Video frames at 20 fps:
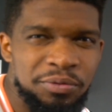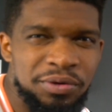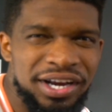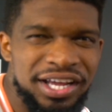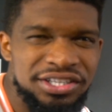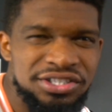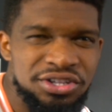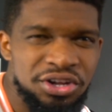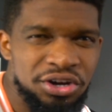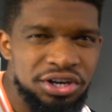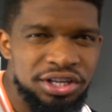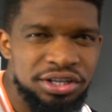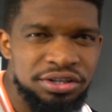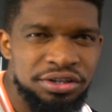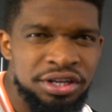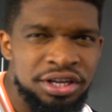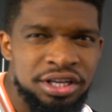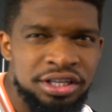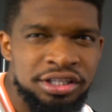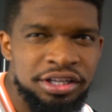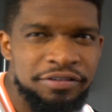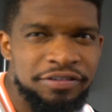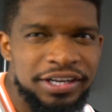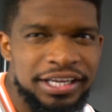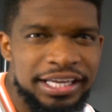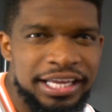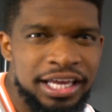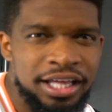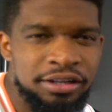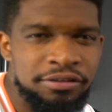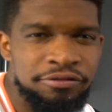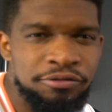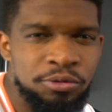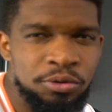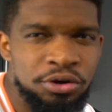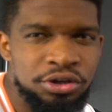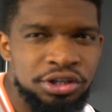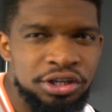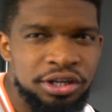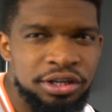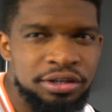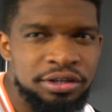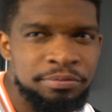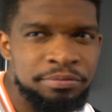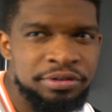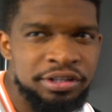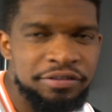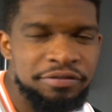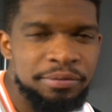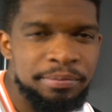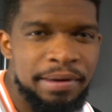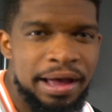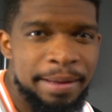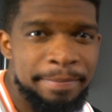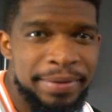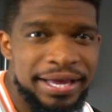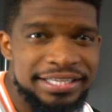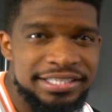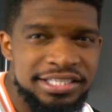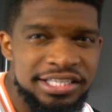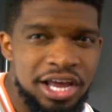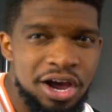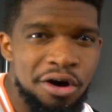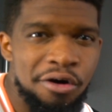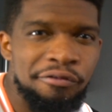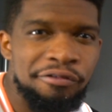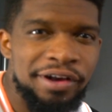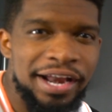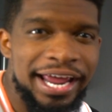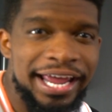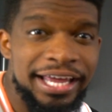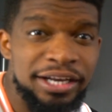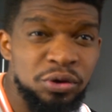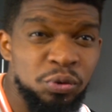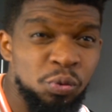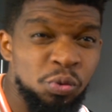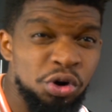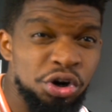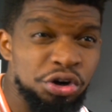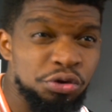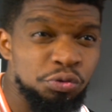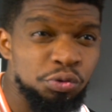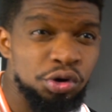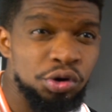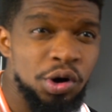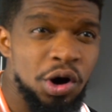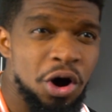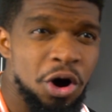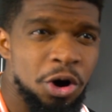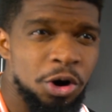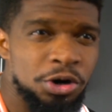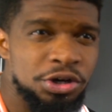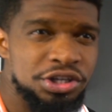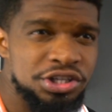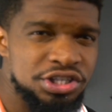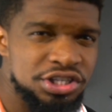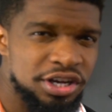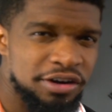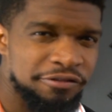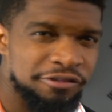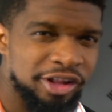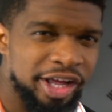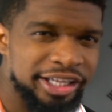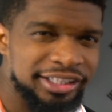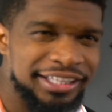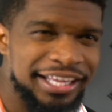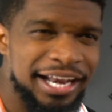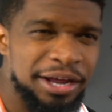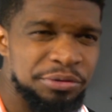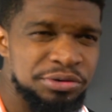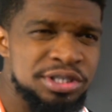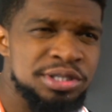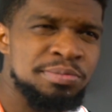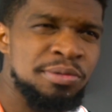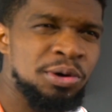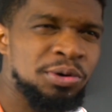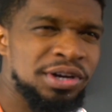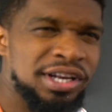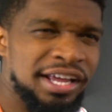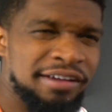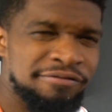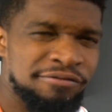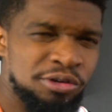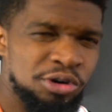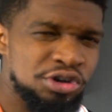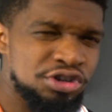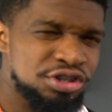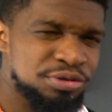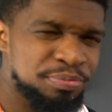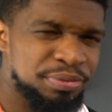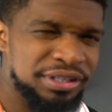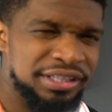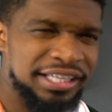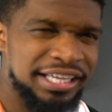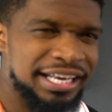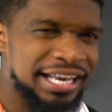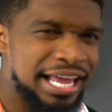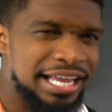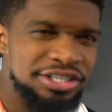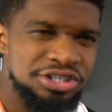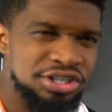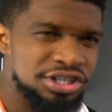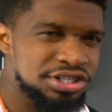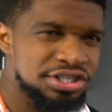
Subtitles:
when I started living in California and living by myself and I had to work real hard and stuff like that, I was smoking at first, but then I